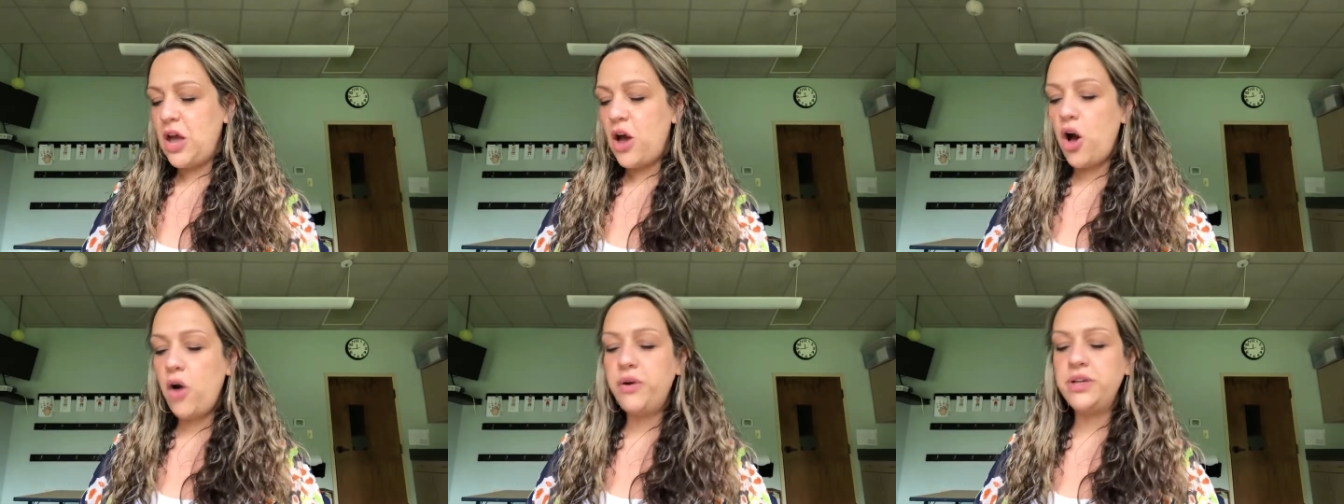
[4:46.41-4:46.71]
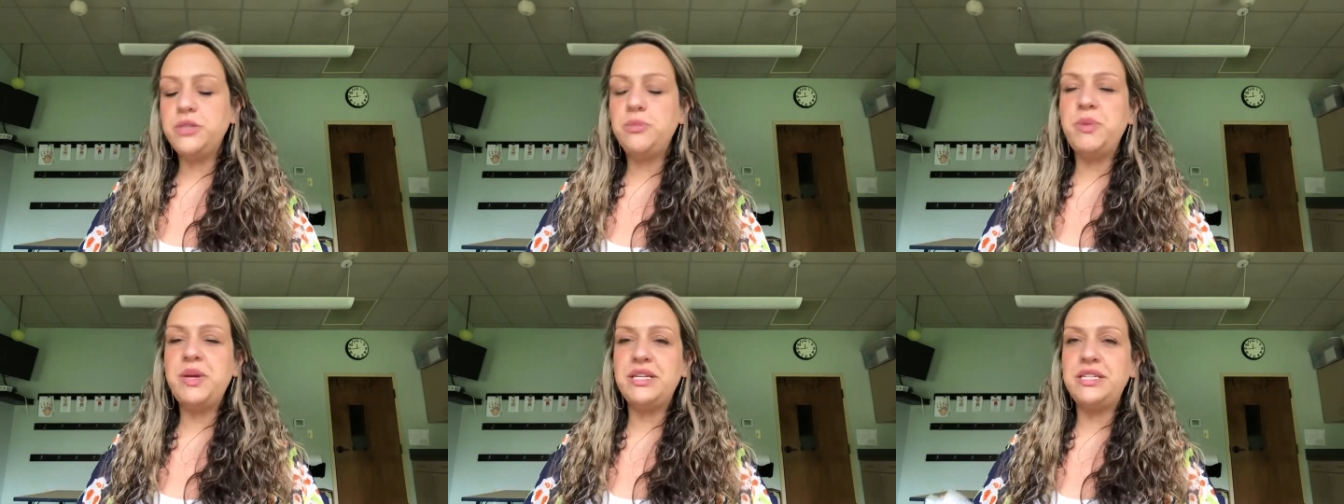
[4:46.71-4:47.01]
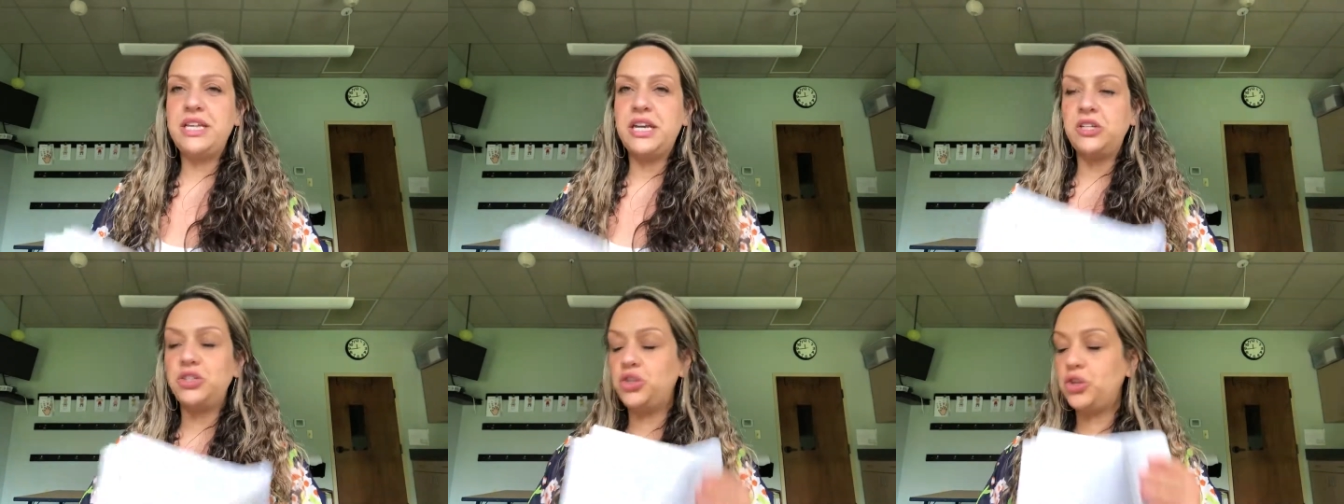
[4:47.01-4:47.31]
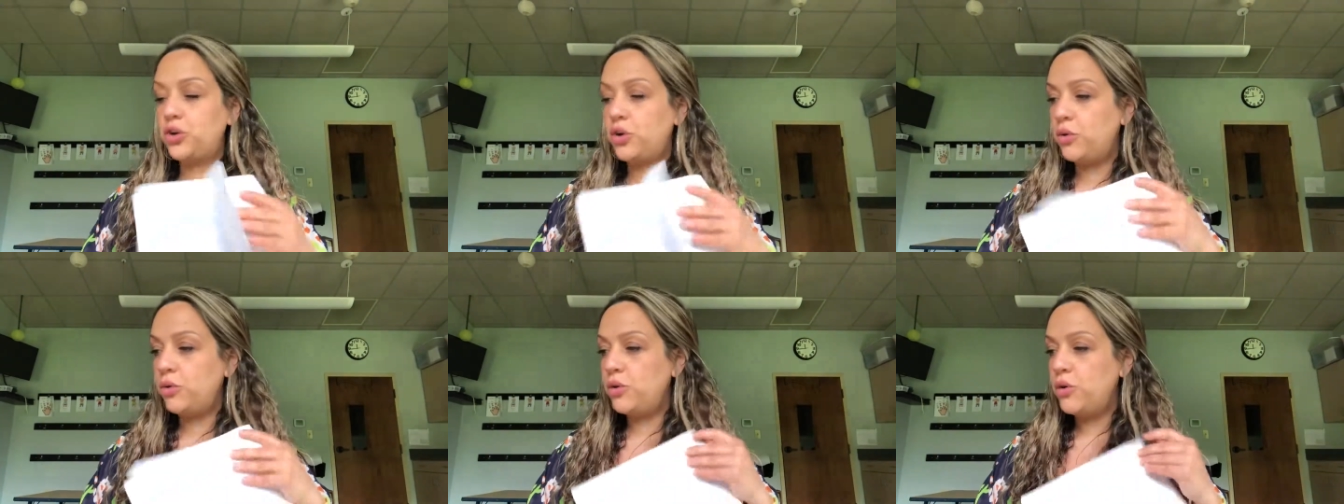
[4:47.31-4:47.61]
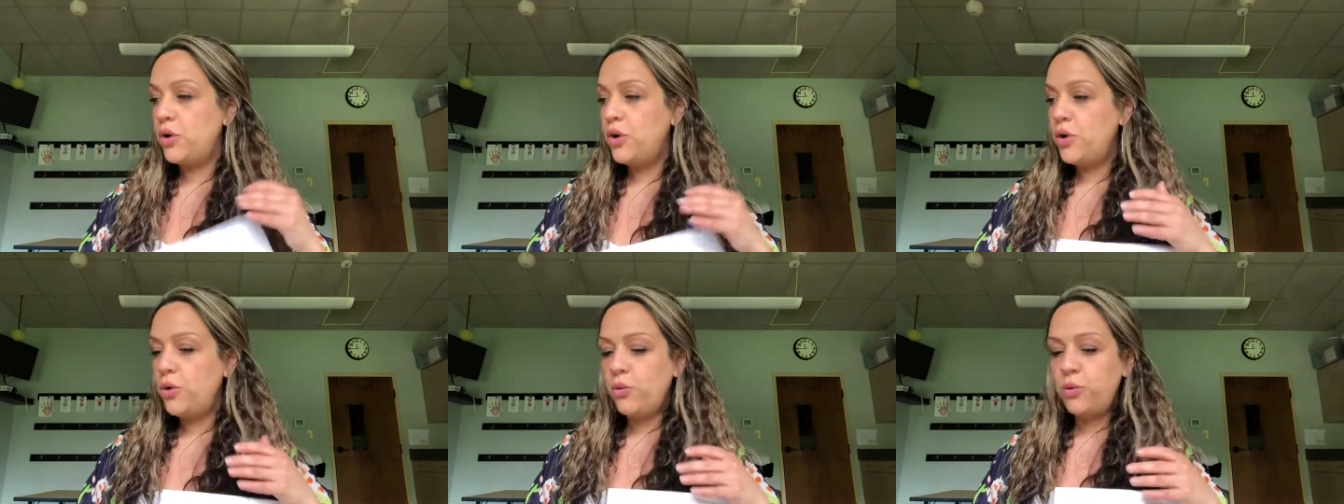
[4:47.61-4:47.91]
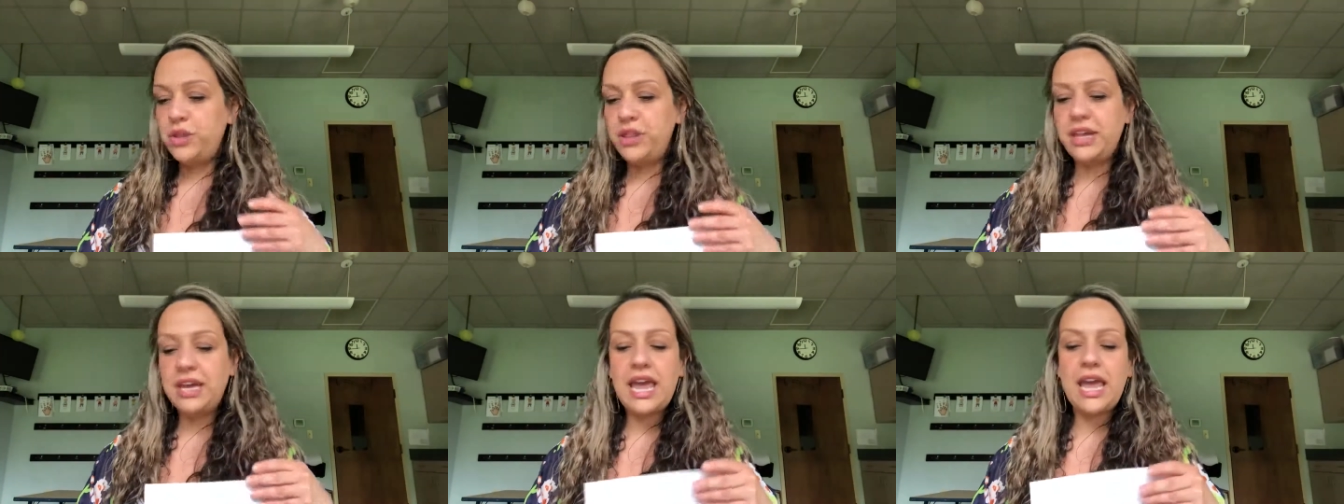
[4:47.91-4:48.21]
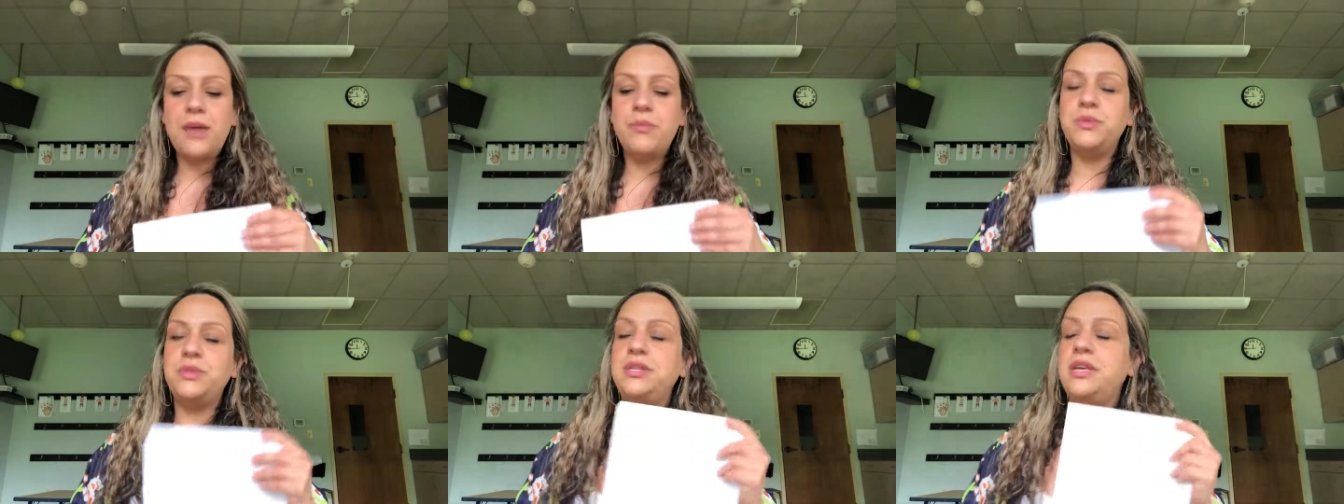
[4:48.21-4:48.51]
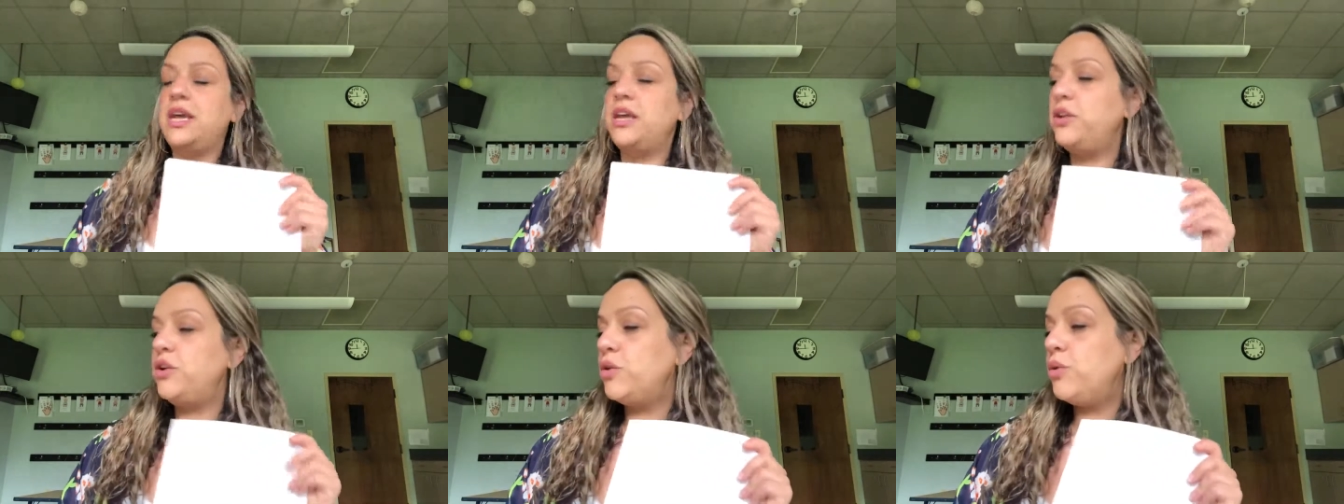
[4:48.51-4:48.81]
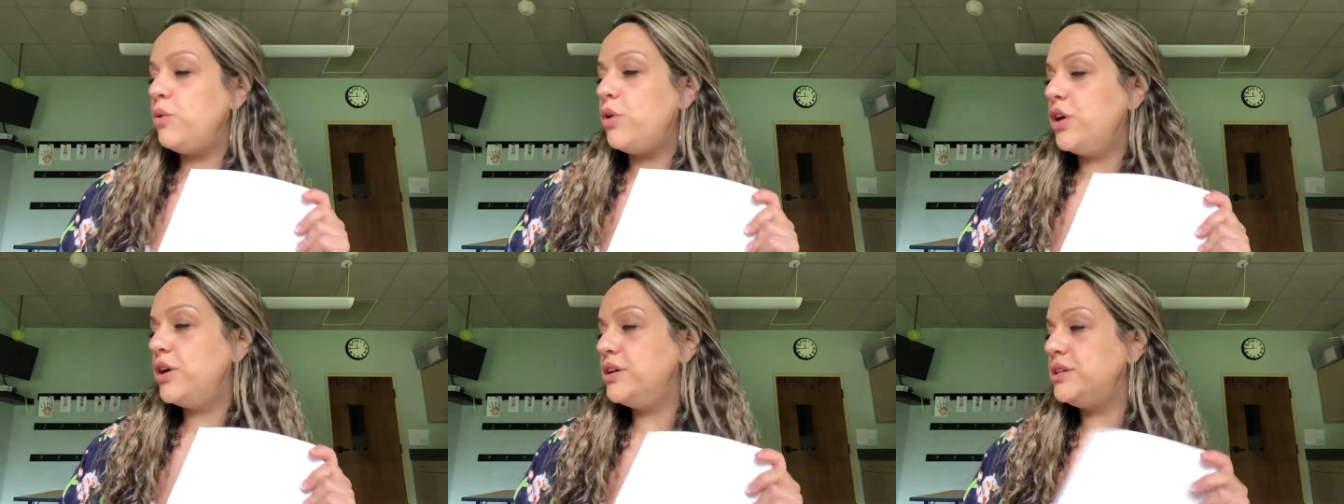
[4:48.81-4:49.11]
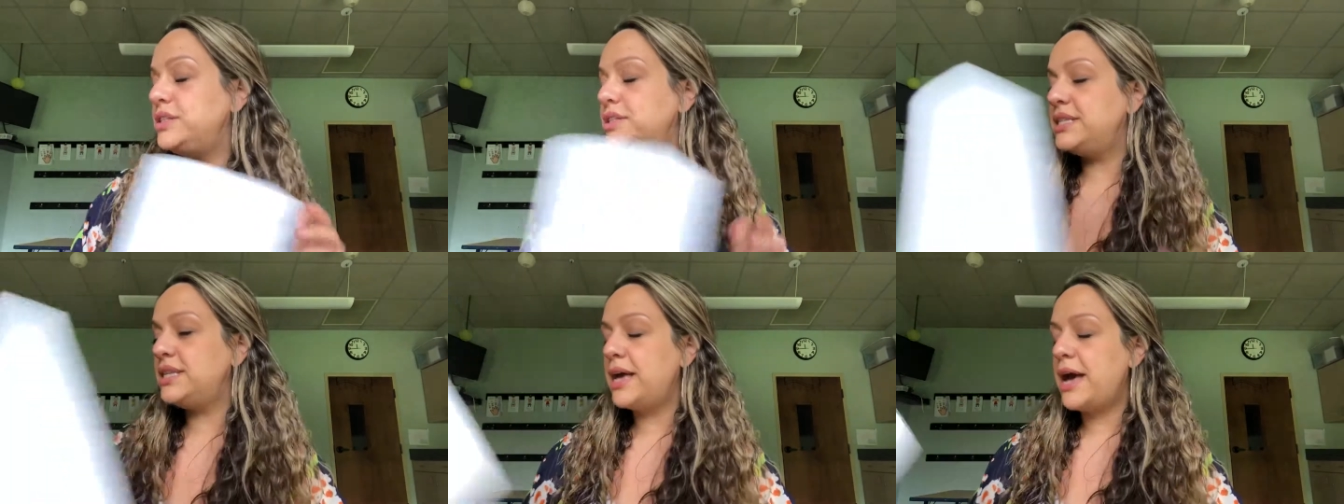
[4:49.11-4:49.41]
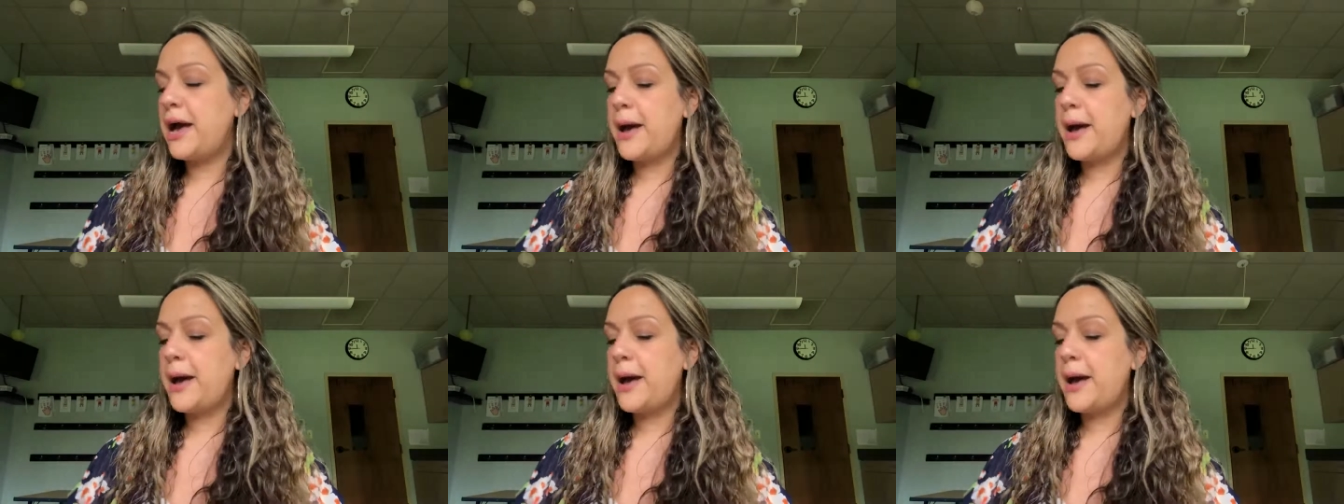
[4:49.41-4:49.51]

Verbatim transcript: Always be intentional with the games and your words.